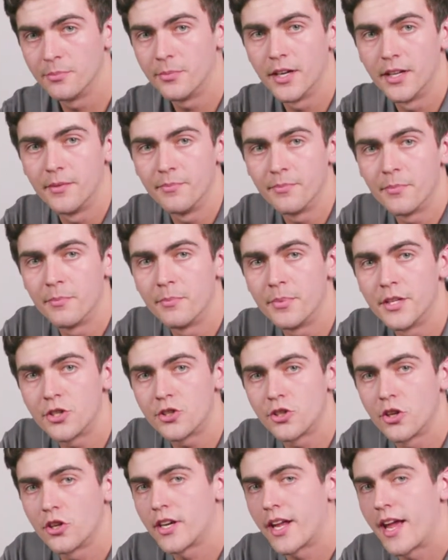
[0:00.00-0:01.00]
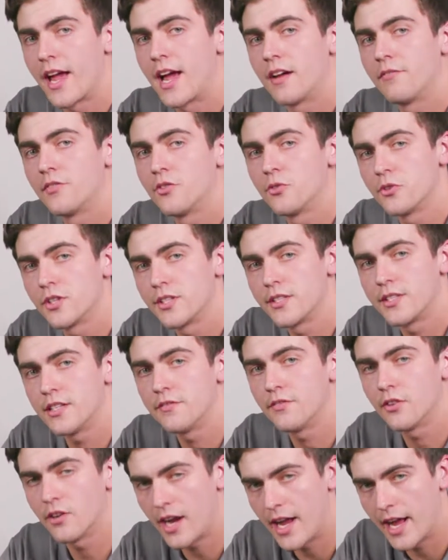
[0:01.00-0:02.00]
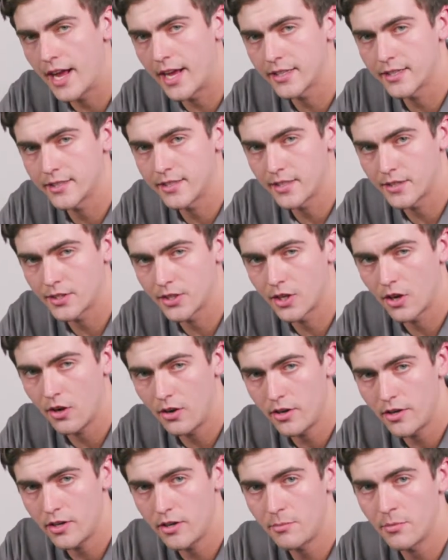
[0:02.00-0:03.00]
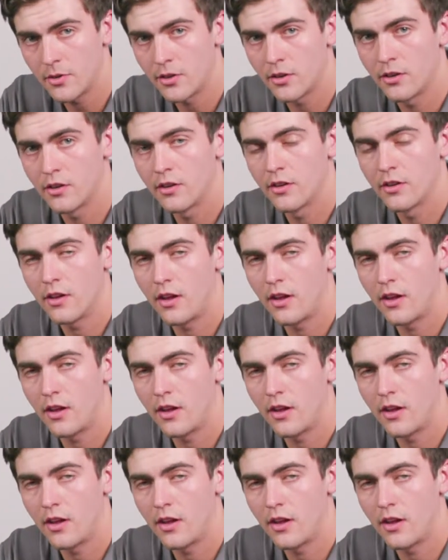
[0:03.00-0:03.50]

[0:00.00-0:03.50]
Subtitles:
but be sure to have the receiver access card number,